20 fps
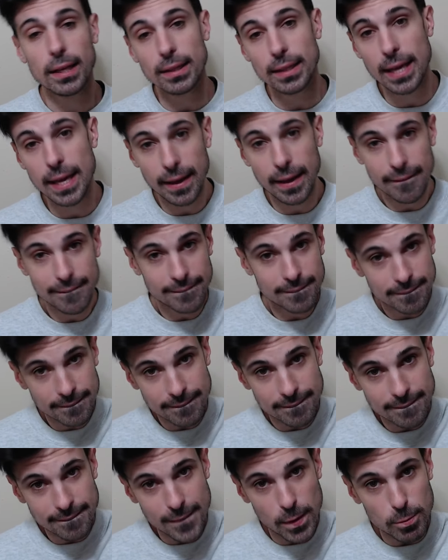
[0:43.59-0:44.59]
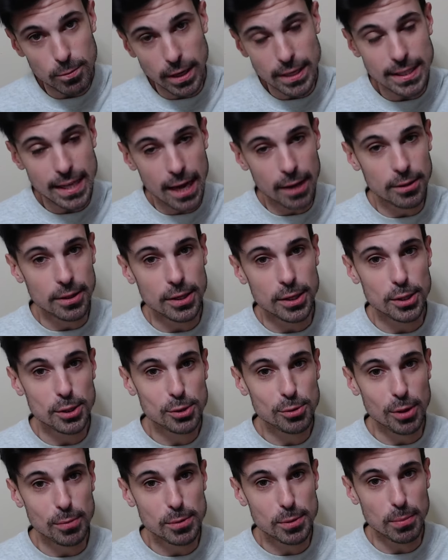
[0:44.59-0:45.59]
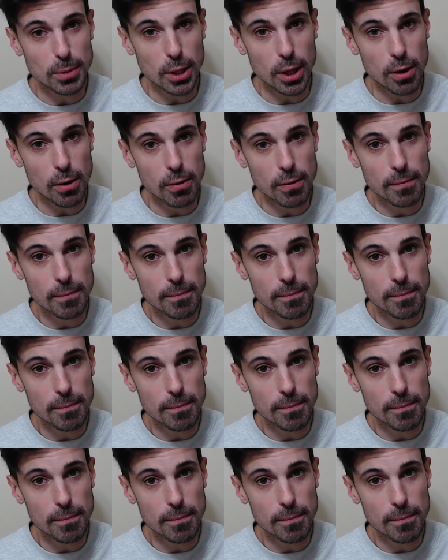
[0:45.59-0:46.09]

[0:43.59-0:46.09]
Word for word: Link right down in the description below